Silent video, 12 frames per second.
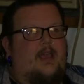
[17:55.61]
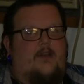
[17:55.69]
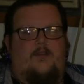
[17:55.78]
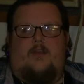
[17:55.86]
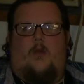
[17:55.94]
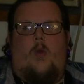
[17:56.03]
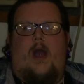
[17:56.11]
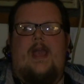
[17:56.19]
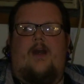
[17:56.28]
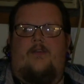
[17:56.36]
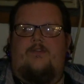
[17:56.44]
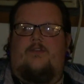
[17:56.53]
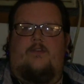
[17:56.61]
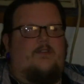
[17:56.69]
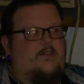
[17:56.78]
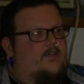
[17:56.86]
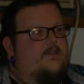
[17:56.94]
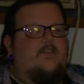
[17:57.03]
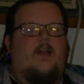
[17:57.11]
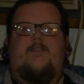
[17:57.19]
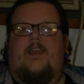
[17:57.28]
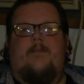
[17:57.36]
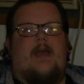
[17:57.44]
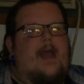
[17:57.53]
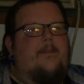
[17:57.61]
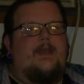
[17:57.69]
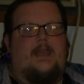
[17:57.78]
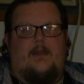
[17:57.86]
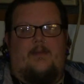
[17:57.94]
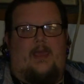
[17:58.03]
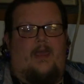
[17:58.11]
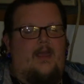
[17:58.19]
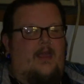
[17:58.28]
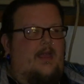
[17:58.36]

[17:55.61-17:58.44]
And I was like, why else does this stuff keep happening to me?